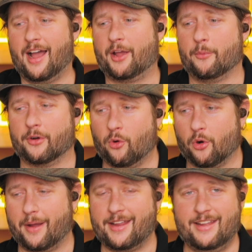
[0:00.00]
I can
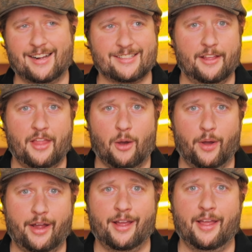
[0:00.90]
record my guest, and that
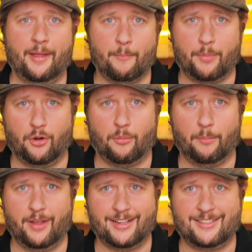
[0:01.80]
way,
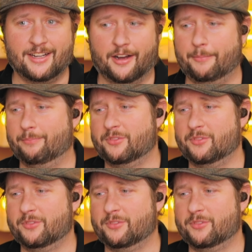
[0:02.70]
boom, it's done,